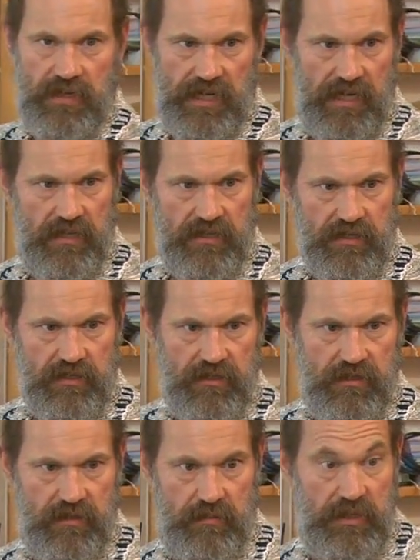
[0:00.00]
analysis,
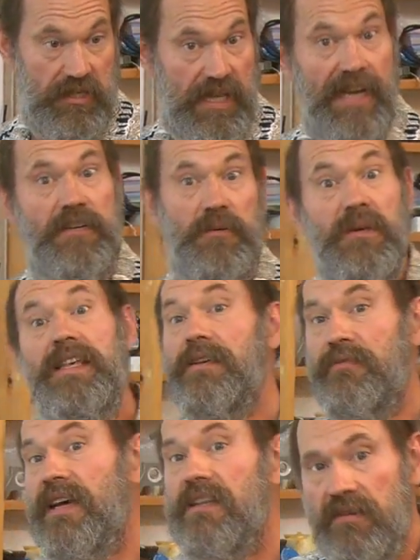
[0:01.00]
but it's actually really
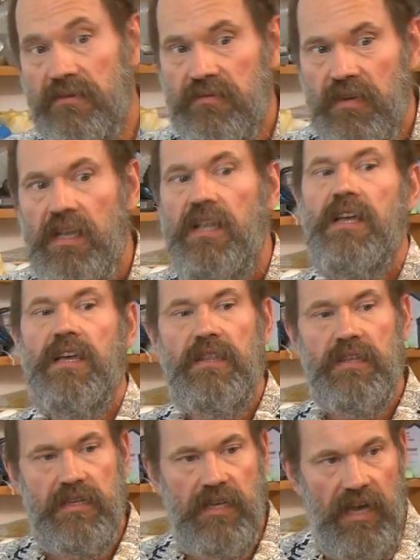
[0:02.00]
effective.
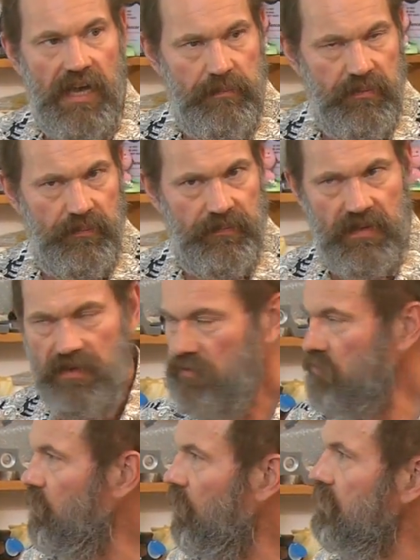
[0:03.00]
The type
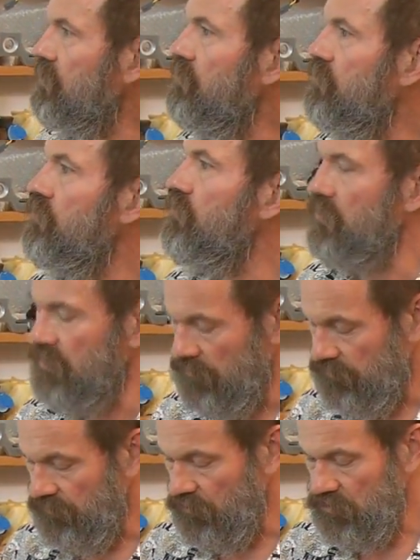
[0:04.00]
you want to do when you're
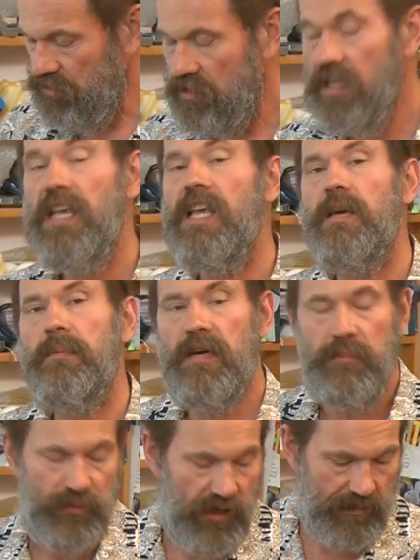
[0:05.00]
first thinking
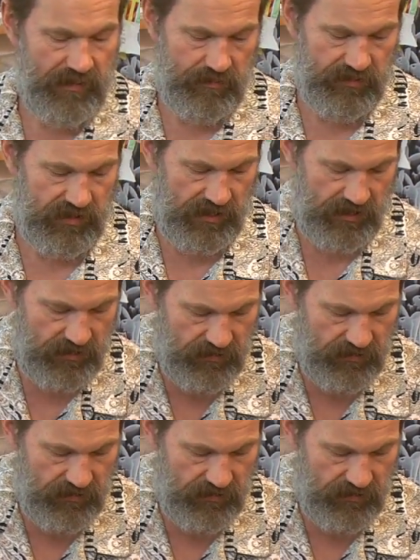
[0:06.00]
about problems and in